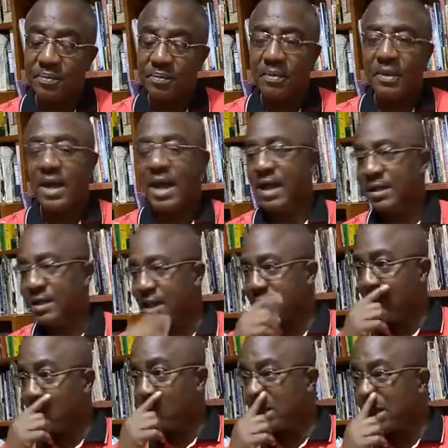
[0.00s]
and that uh,
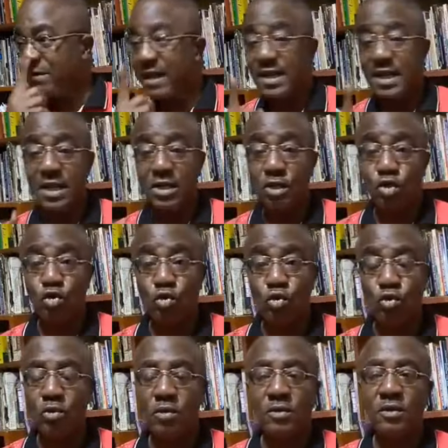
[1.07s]
whatever they do
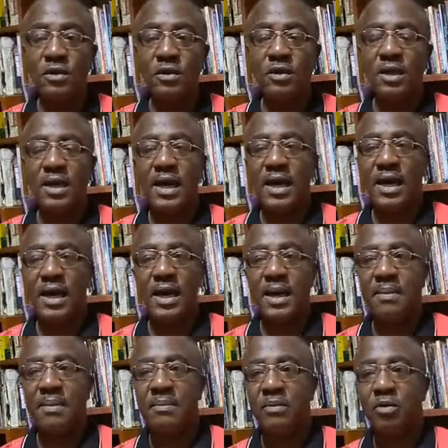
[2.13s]

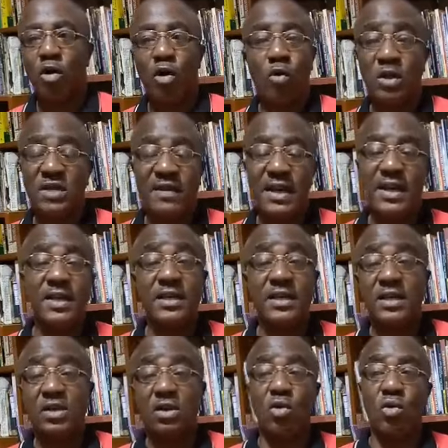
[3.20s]
um, or whatever they
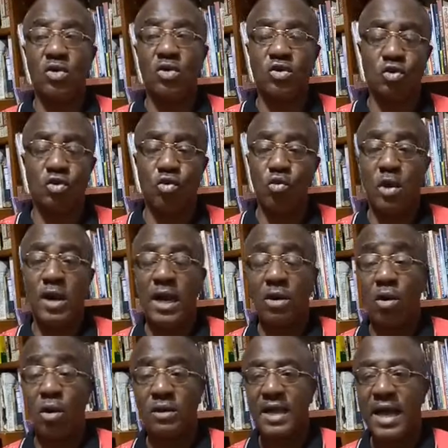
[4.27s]
disclose to one
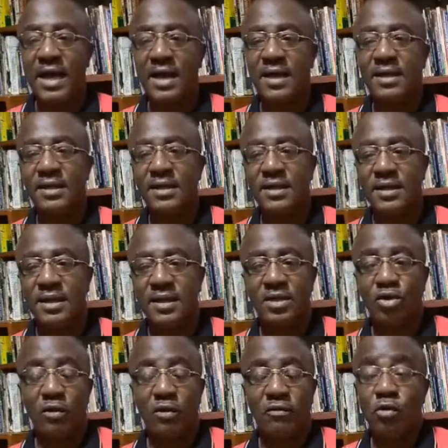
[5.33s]
another is of
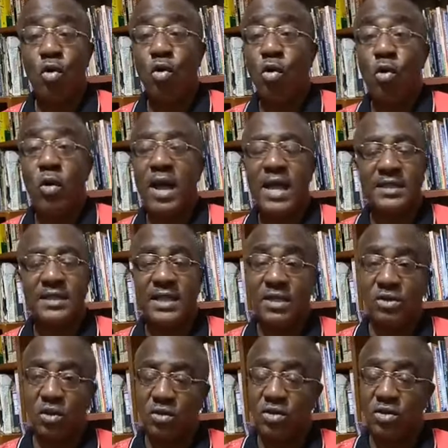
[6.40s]
no essence or
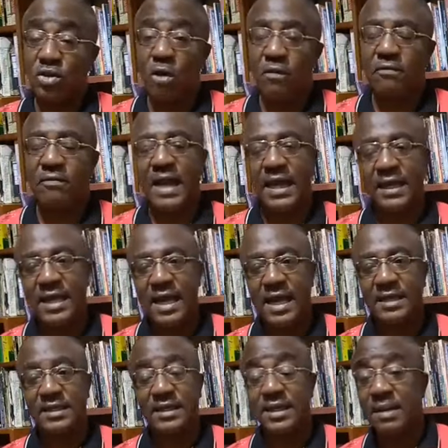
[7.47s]
stuff like that
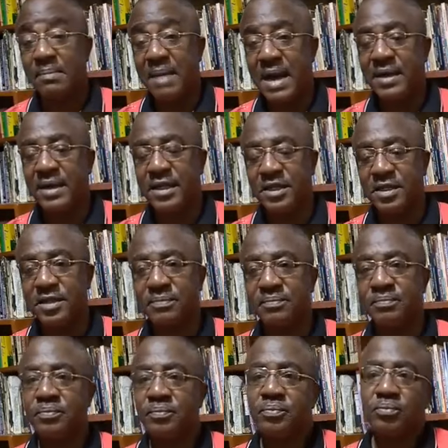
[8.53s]
in their marriage.
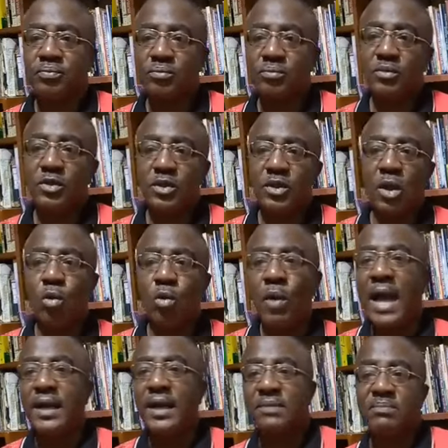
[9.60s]
While
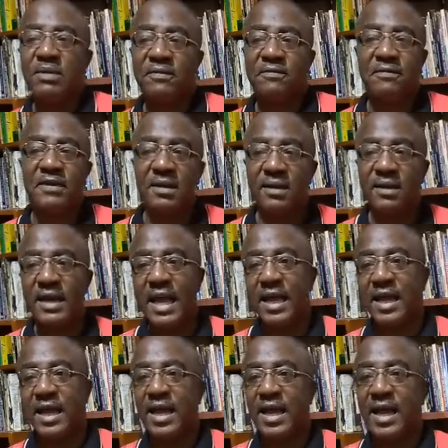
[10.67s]
it may feel like
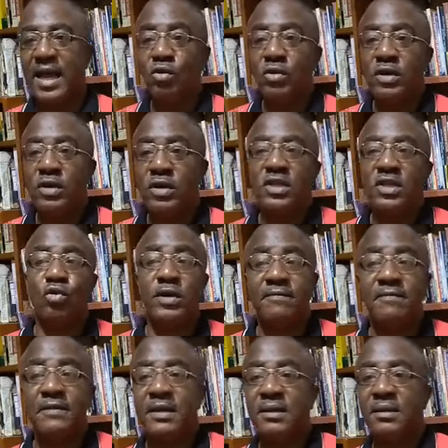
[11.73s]
uh, you need to
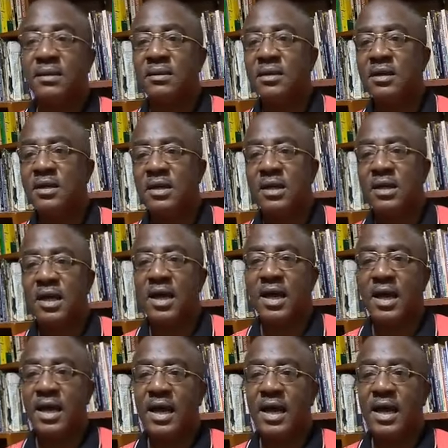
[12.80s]
reveal uh,